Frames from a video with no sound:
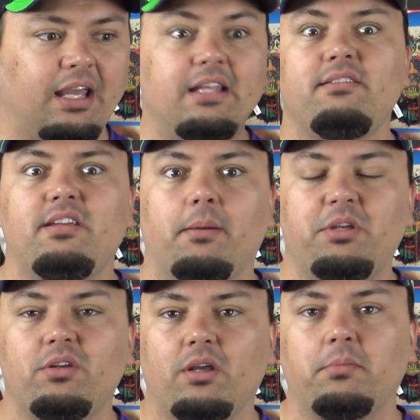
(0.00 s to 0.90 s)
in
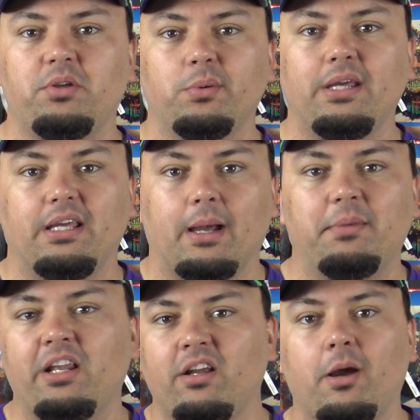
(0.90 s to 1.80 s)
W W E. I
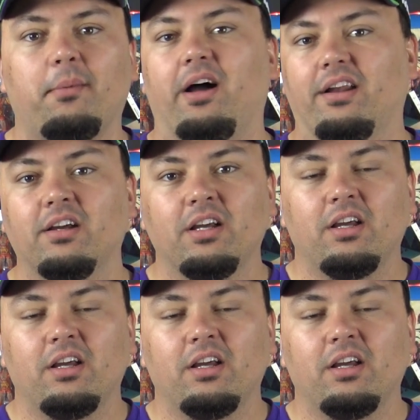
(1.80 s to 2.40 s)
mean, come on.